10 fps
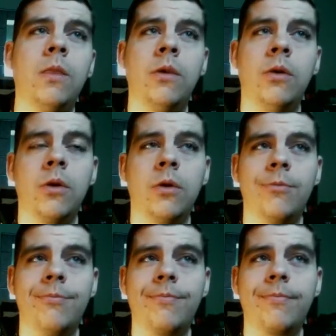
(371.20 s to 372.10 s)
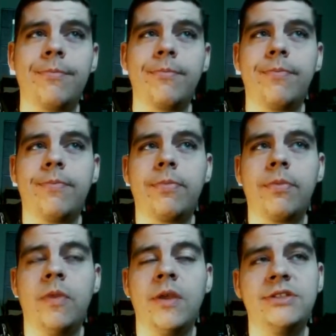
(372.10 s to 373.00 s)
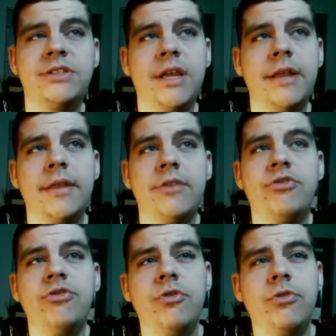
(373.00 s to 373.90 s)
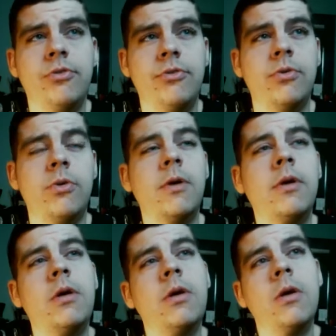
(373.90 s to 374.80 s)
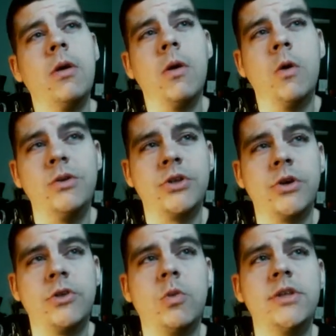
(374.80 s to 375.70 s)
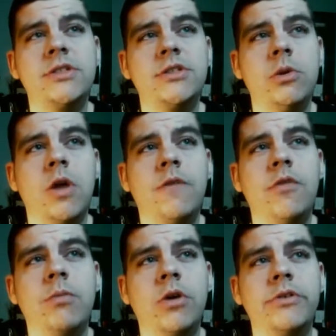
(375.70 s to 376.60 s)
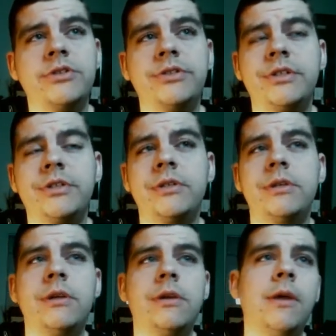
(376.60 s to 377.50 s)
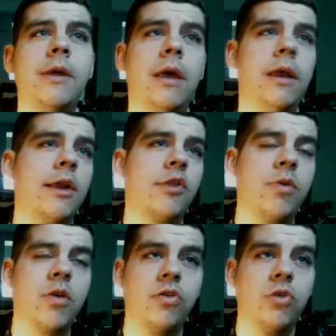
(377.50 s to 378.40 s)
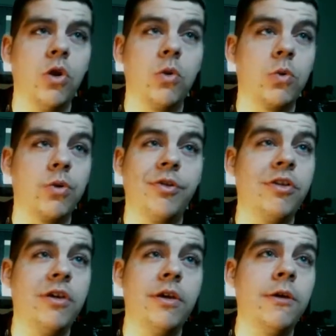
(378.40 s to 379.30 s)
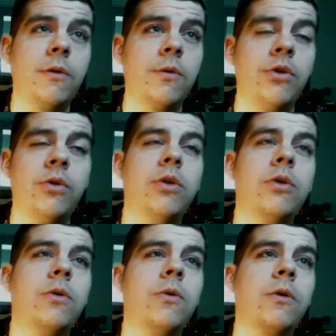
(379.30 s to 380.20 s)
you know, they say that you always hurt the ones you love the most, and that's because you don't really see what you do.